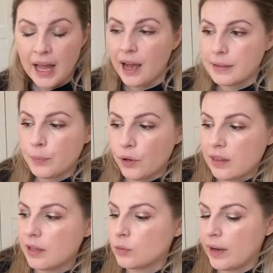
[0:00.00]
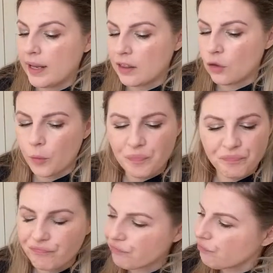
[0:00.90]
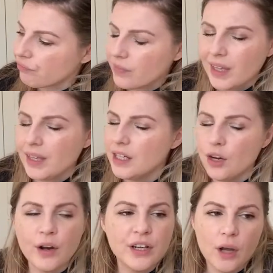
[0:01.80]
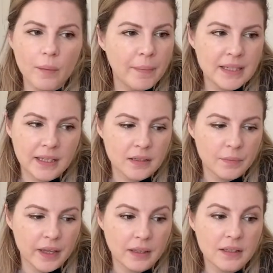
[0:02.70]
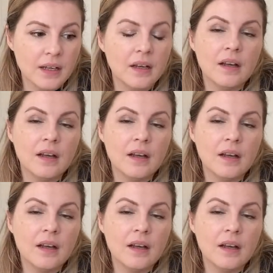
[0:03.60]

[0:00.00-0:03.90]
I was putting things away and I thought, you know, I know I'm missing some things.